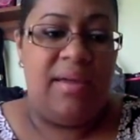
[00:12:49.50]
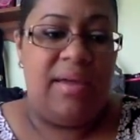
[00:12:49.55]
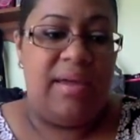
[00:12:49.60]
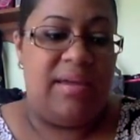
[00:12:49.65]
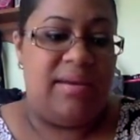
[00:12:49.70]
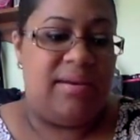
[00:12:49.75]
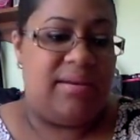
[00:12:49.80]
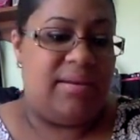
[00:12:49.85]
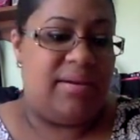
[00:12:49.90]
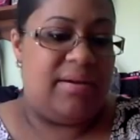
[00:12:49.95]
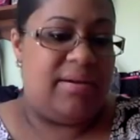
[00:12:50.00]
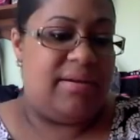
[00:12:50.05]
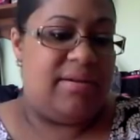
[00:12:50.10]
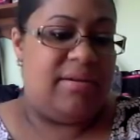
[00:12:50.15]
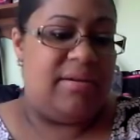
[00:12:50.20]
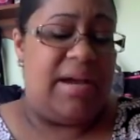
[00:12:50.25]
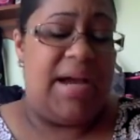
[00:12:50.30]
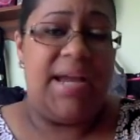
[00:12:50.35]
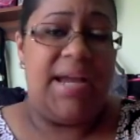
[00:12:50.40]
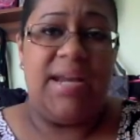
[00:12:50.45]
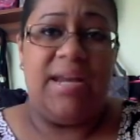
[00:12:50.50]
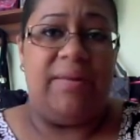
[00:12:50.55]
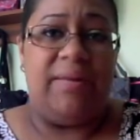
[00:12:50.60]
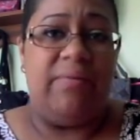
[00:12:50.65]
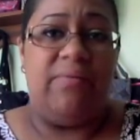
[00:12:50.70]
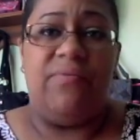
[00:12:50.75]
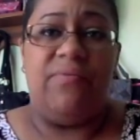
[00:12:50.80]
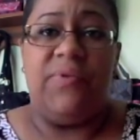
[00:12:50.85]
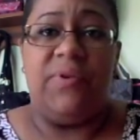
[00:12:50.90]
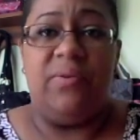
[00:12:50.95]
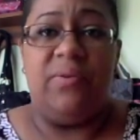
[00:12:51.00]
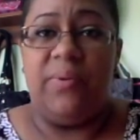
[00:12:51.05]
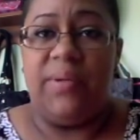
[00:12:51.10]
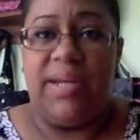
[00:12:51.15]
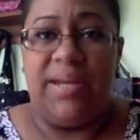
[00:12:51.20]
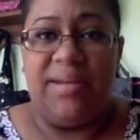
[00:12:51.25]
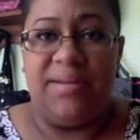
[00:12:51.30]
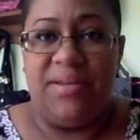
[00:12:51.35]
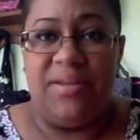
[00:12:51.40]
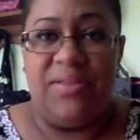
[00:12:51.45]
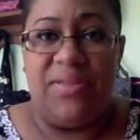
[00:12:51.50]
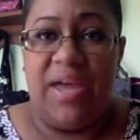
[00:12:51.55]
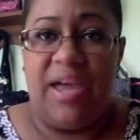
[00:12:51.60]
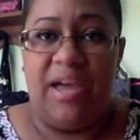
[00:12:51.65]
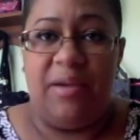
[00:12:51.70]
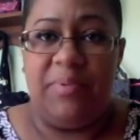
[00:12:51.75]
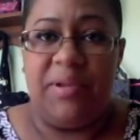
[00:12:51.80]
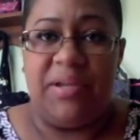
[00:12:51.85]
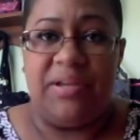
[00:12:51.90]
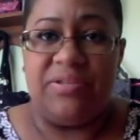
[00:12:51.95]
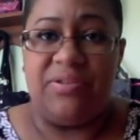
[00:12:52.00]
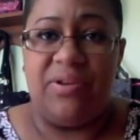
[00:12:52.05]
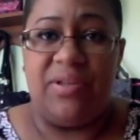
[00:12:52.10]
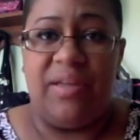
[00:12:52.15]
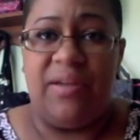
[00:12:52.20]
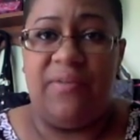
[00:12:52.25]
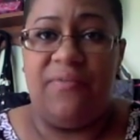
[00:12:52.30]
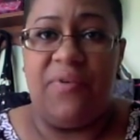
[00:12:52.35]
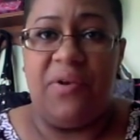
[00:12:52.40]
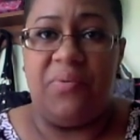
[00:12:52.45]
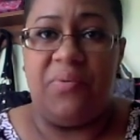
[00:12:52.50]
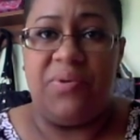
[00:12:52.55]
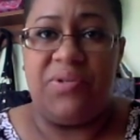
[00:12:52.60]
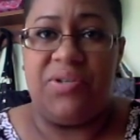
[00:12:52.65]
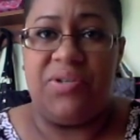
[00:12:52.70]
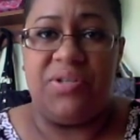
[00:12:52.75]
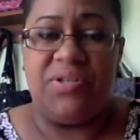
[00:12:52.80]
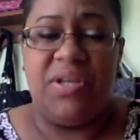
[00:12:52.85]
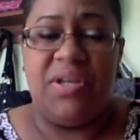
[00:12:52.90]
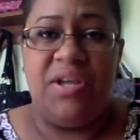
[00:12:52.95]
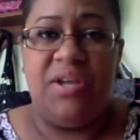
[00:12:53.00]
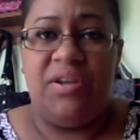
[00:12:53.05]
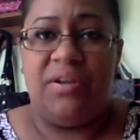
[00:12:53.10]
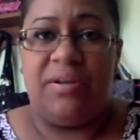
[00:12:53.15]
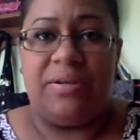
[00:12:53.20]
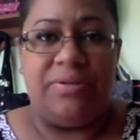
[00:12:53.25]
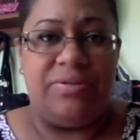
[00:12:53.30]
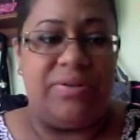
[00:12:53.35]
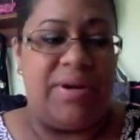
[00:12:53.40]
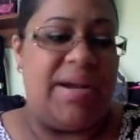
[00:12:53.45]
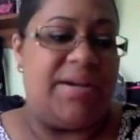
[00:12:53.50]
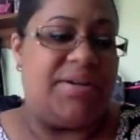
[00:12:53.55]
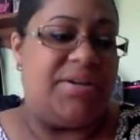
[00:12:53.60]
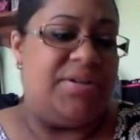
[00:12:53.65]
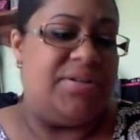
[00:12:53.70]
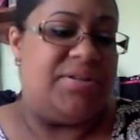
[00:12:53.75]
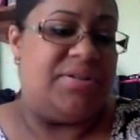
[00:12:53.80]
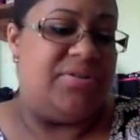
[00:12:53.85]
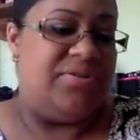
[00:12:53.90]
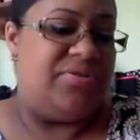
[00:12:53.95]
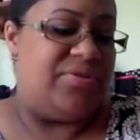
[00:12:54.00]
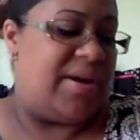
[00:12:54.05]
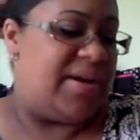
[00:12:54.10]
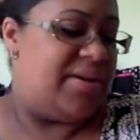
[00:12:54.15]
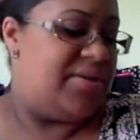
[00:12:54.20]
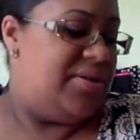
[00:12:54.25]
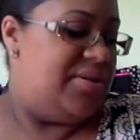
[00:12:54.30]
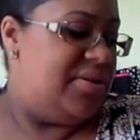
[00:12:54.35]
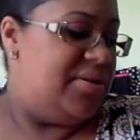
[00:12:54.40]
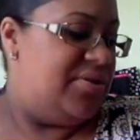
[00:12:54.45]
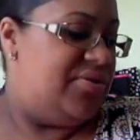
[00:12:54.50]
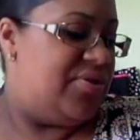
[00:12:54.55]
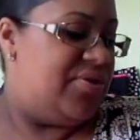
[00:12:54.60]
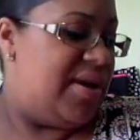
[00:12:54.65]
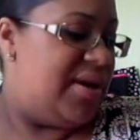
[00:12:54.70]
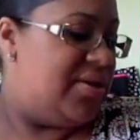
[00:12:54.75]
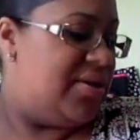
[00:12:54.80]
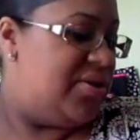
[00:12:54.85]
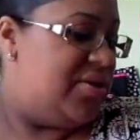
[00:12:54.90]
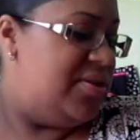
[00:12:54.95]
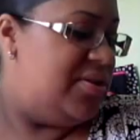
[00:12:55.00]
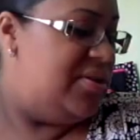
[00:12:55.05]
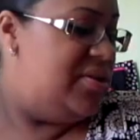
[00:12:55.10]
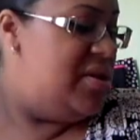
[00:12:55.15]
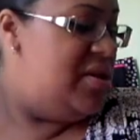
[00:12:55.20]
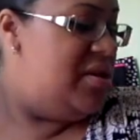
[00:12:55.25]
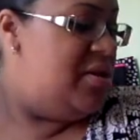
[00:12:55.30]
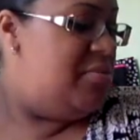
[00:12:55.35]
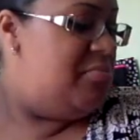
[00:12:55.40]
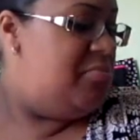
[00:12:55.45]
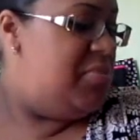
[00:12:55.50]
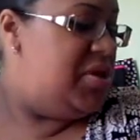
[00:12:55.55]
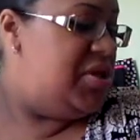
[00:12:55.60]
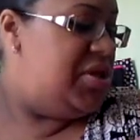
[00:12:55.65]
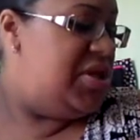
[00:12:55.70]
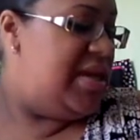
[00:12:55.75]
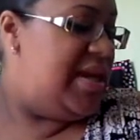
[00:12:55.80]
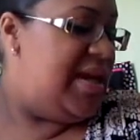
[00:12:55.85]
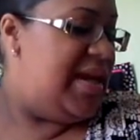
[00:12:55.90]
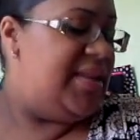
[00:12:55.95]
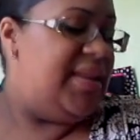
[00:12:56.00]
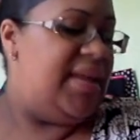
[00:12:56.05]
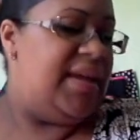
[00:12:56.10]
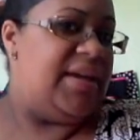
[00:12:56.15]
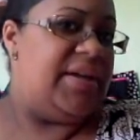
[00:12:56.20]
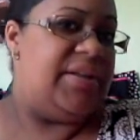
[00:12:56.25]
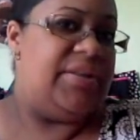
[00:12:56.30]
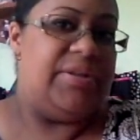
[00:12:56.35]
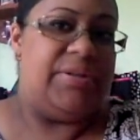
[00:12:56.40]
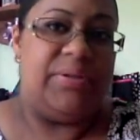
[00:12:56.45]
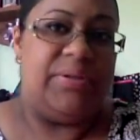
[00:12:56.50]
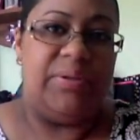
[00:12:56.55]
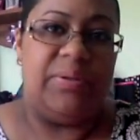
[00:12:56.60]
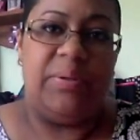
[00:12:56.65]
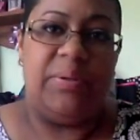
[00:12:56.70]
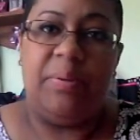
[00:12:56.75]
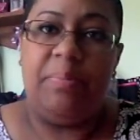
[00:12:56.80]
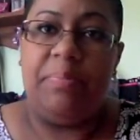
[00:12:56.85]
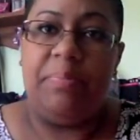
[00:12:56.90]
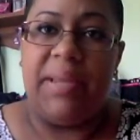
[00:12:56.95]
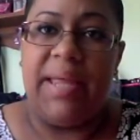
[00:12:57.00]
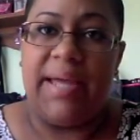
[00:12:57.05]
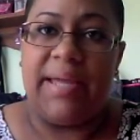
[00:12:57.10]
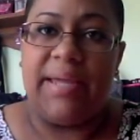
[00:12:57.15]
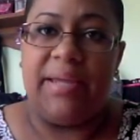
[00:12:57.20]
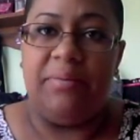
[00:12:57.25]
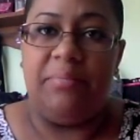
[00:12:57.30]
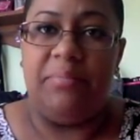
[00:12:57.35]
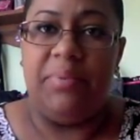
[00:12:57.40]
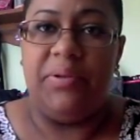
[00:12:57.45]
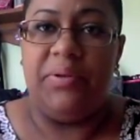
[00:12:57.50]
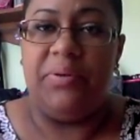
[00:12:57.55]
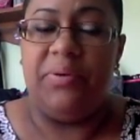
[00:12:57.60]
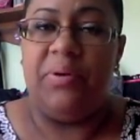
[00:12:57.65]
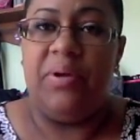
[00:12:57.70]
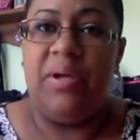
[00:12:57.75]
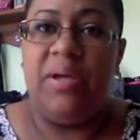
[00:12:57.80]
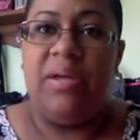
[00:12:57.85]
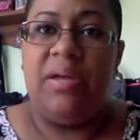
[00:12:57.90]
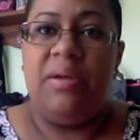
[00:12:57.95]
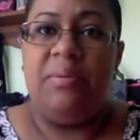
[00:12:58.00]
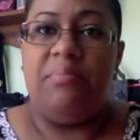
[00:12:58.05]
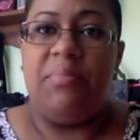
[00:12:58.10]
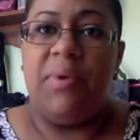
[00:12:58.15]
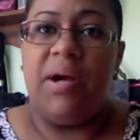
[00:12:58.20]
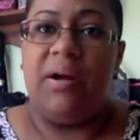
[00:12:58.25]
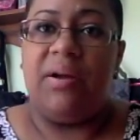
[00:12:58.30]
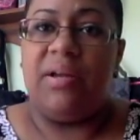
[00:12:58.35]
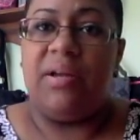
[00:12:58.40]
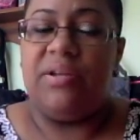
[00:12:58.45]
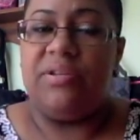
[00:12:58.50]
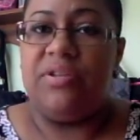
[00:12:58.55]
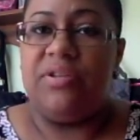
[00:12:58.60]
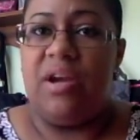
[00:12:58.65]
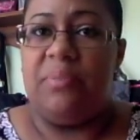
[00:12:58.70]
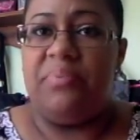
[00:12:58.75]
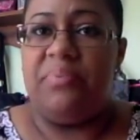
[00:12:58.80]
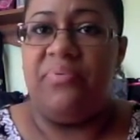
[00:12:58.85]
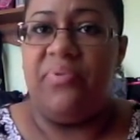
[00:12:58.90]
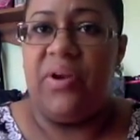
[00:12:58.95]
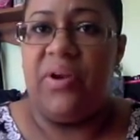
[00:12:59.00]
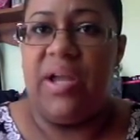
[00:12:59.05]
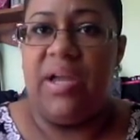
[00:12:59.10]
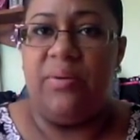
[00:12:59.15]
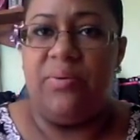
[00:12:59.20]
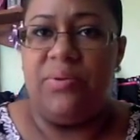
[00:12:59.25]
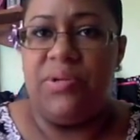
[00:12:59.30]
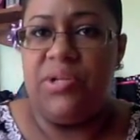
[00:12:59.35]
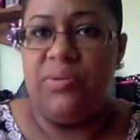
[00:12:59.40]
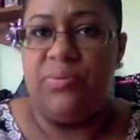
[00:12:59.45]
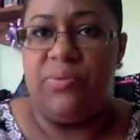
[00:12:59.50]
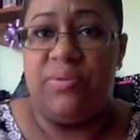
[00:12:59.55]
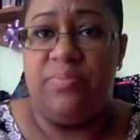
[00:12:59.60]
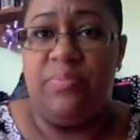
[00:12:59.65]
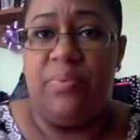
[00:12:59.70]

And I didn't even feel when they did that because all I felt was just contractions, contractions, contractions. But she had like a little black and blue mark on the top of her head when she was